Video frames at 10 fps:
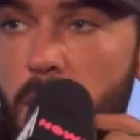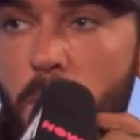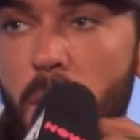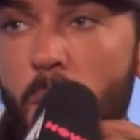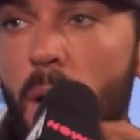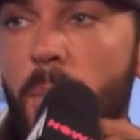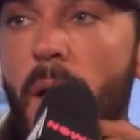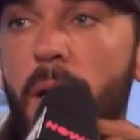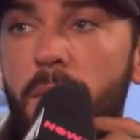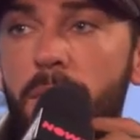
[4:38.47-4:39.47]
can be quite
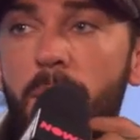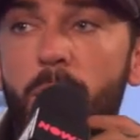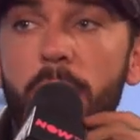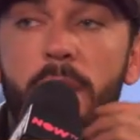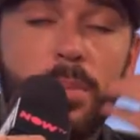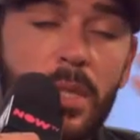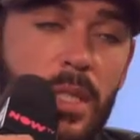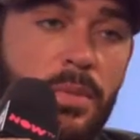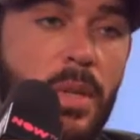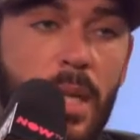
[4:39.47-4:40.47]
bad if they're bred
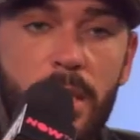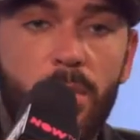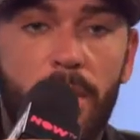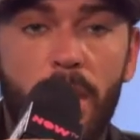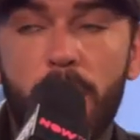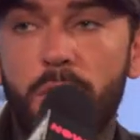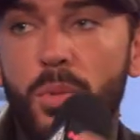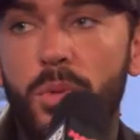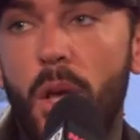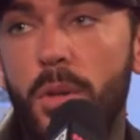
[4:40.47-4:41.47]
specifically to have that
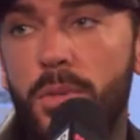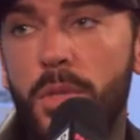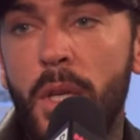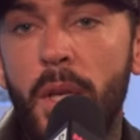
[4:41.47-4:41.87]
short nose.